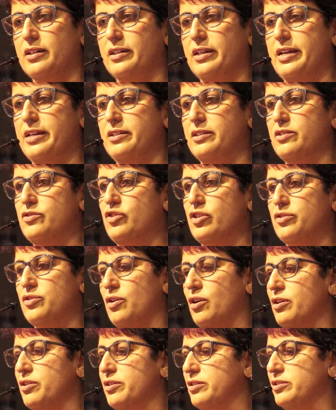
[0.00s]
in just
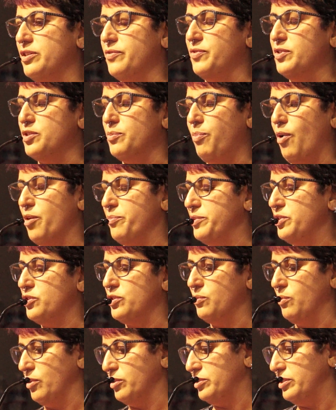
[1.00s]
all the different departments
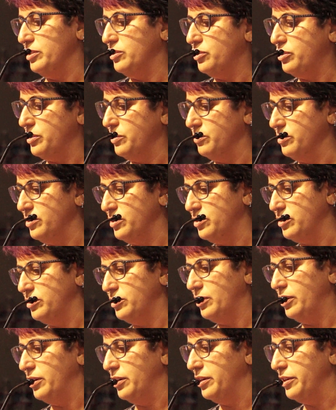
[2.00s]
she worked in. She
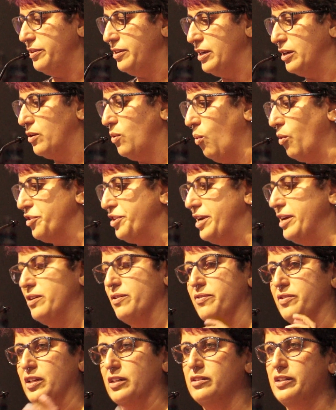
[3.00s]
was, I think,
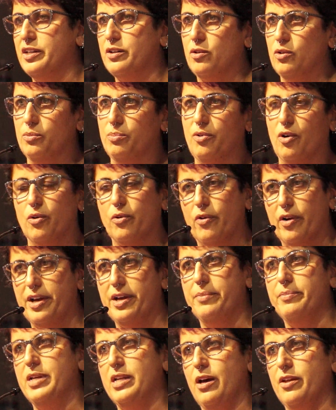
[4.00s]
coordinator of the clinical
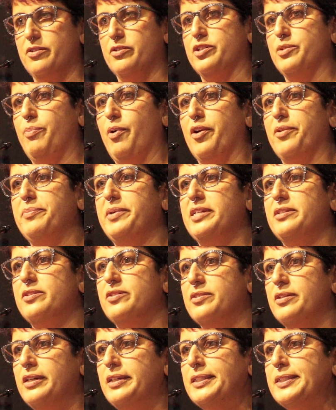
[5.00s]
program and other
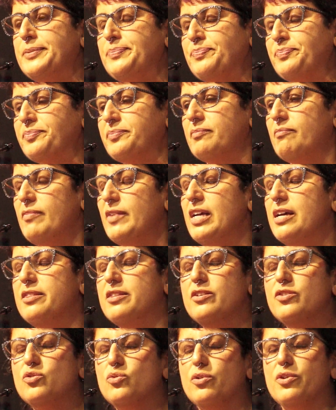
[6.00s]
departments. And
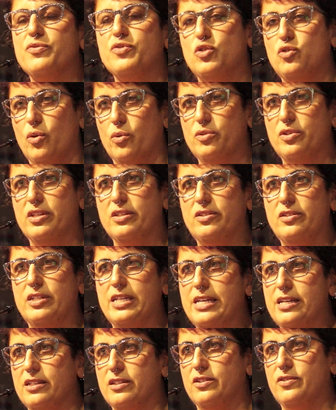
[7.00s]
this sort of sowed the
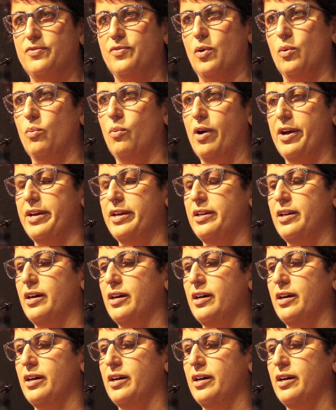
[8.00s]
seeds for what